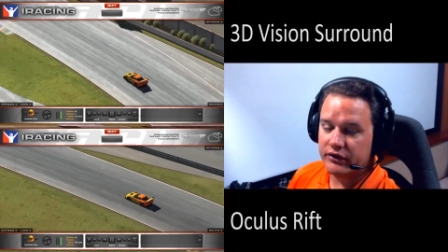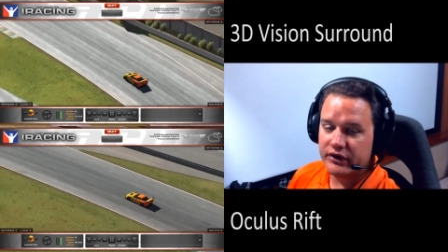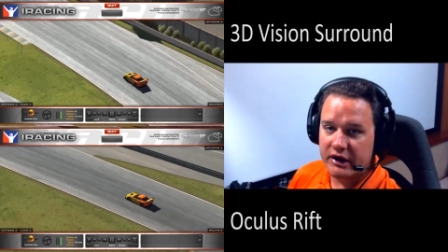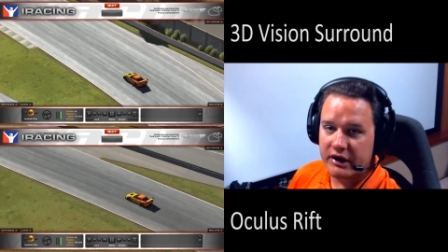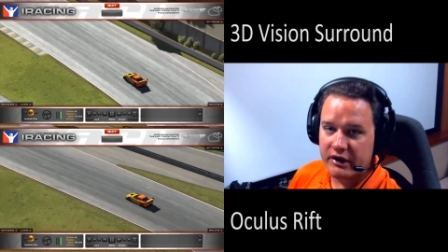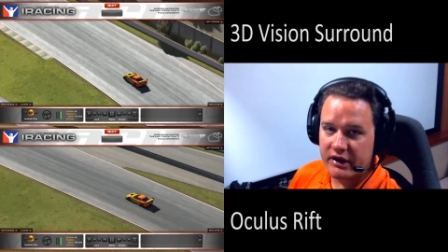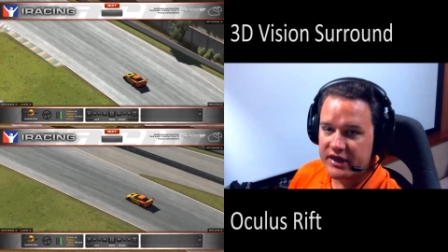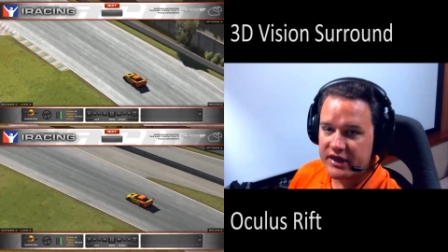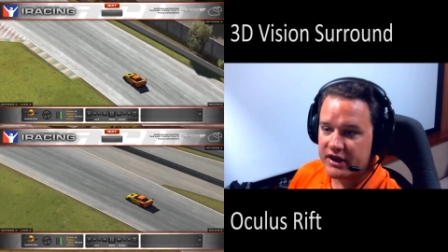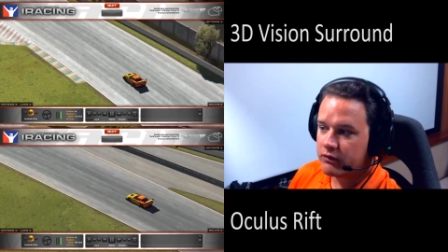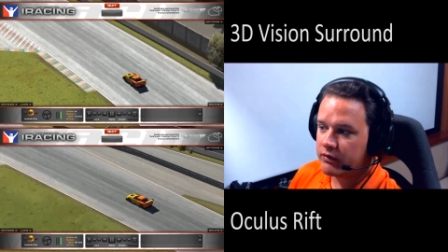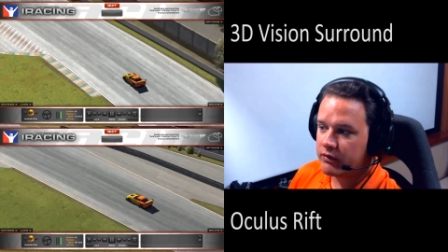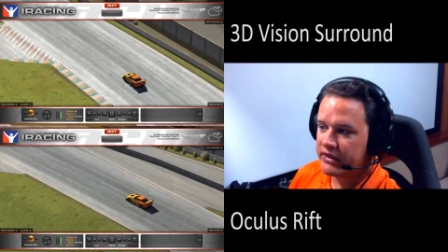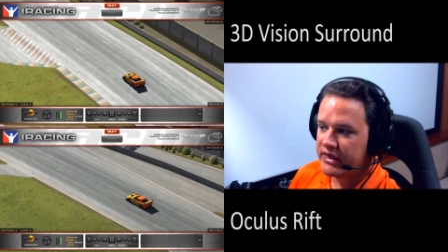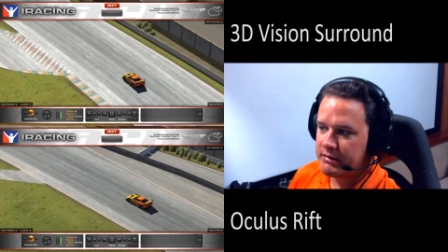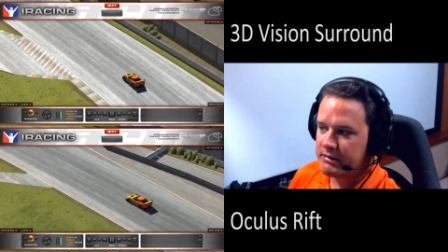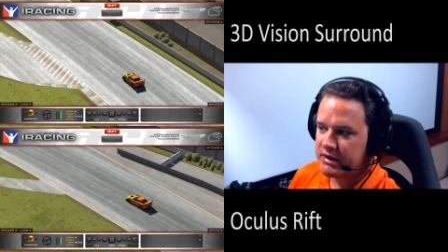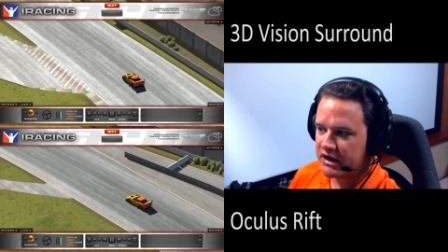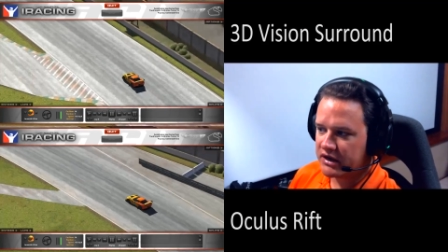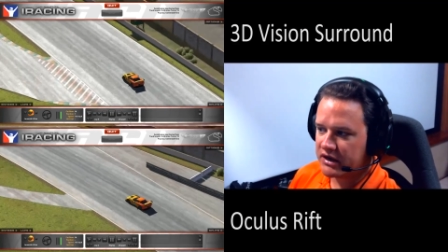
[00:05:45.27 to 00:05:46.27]
Now I think when they
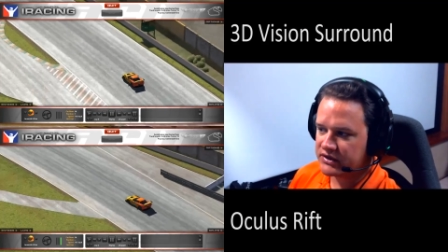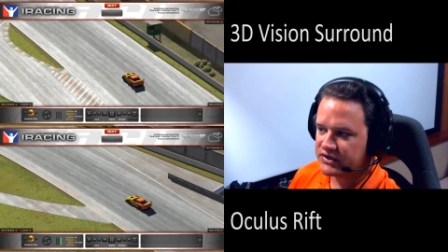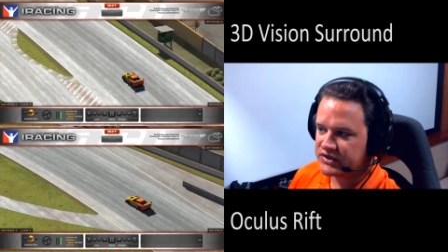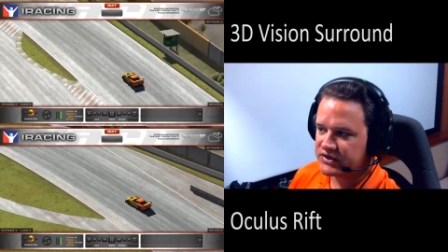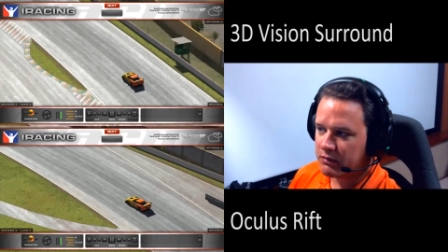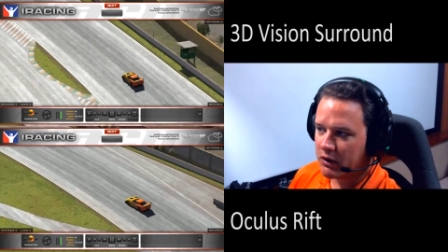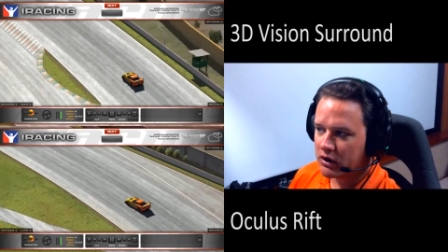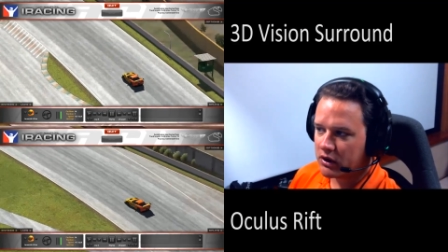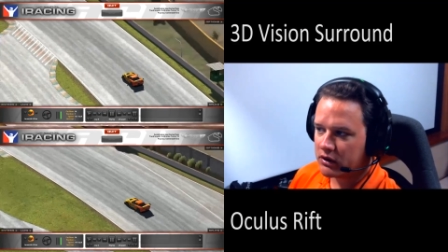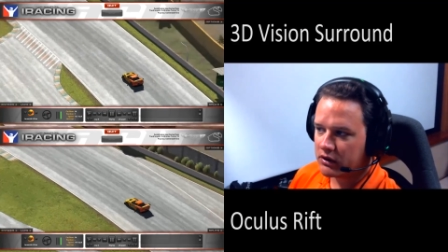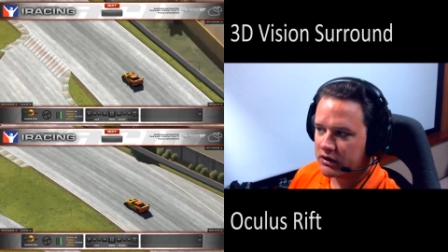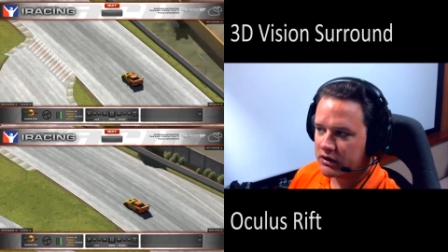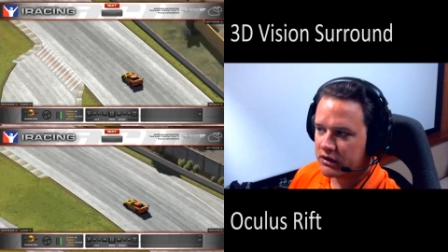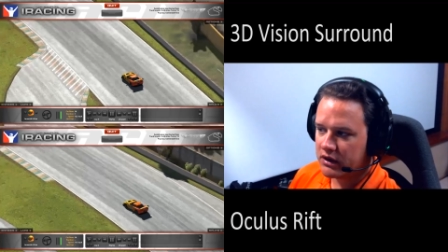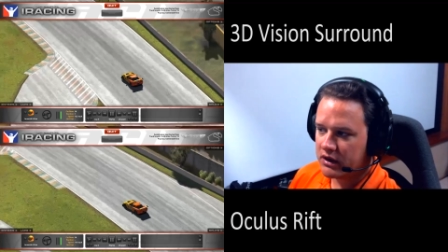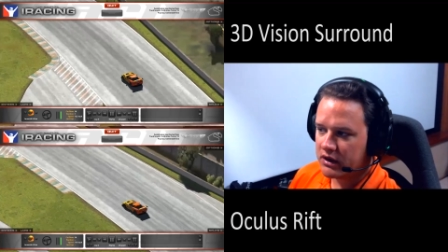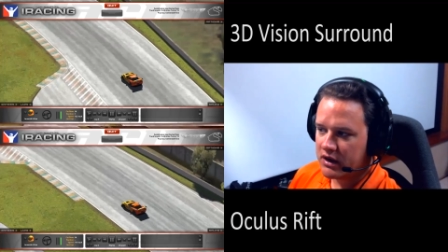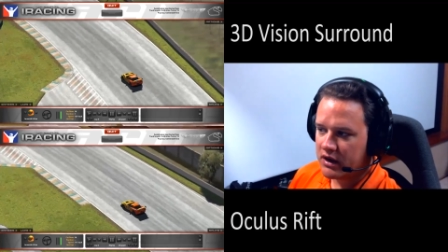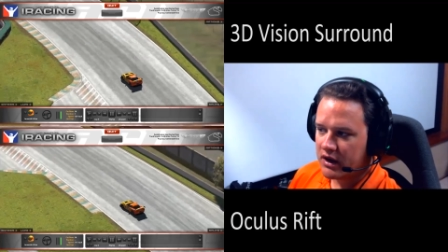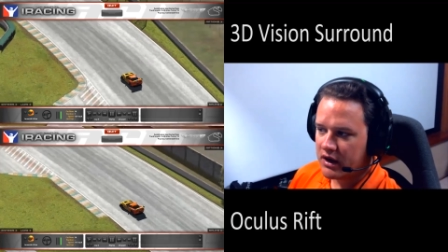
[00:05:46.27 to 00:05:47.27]
make a smaller
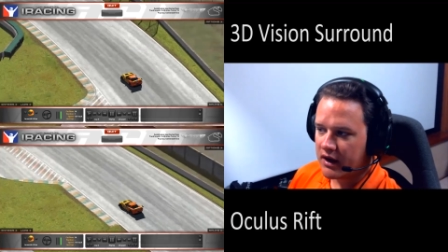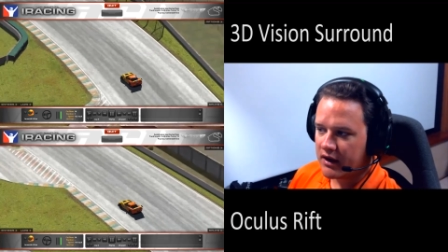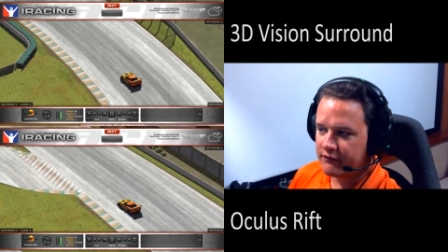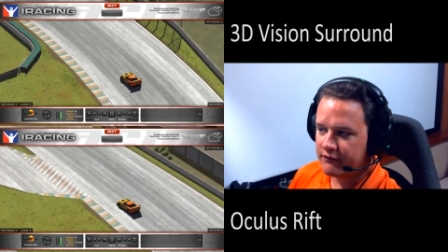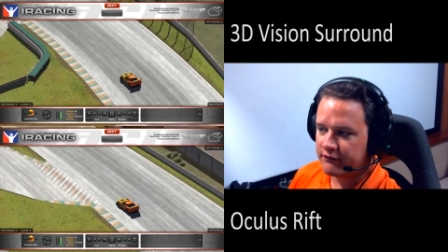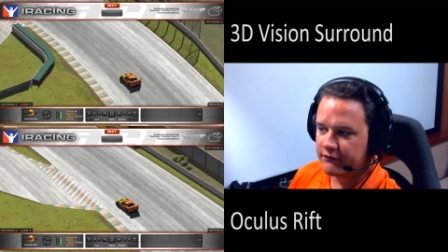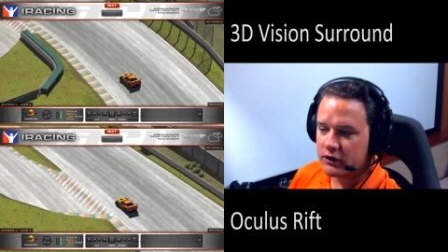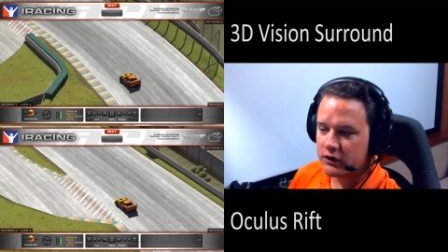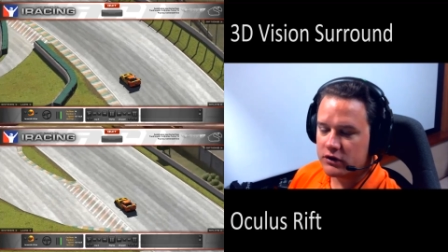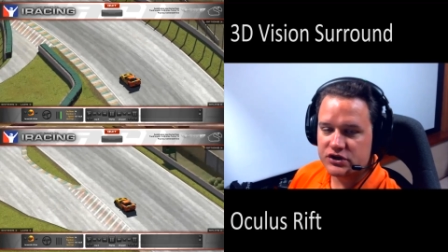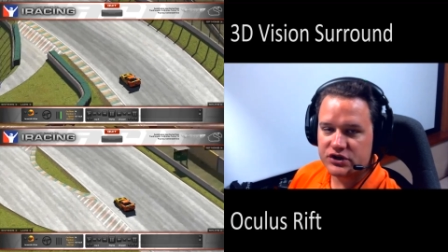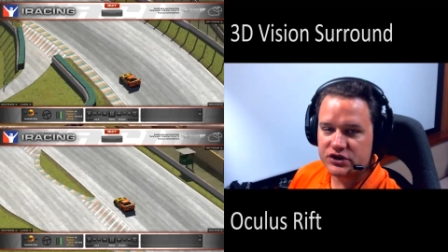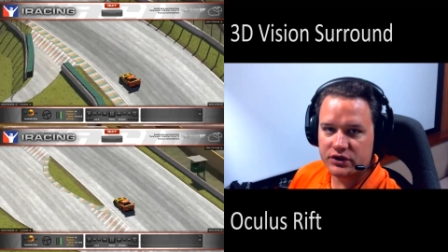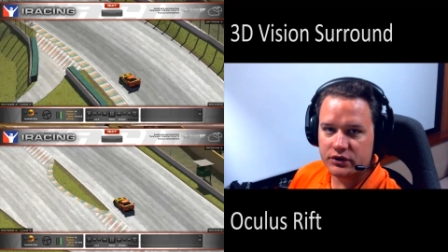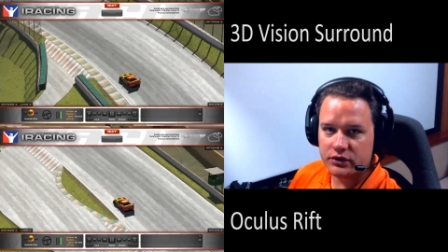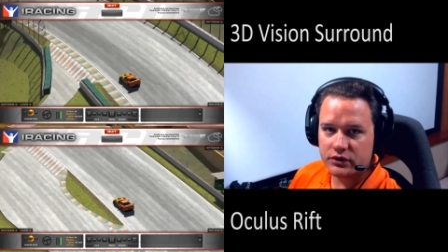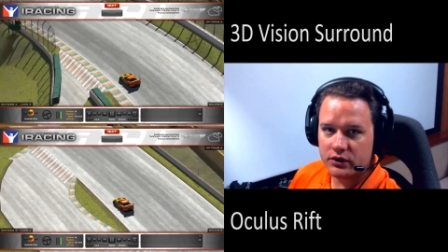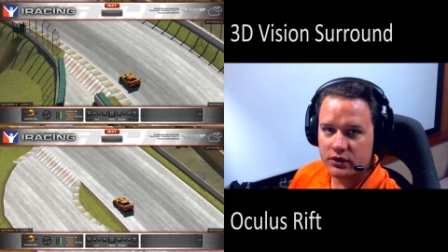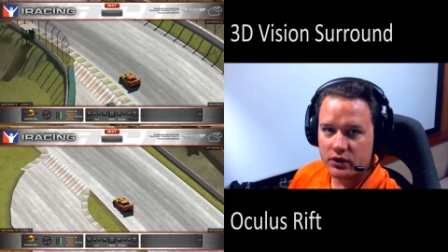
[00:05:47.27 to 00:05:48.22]
version,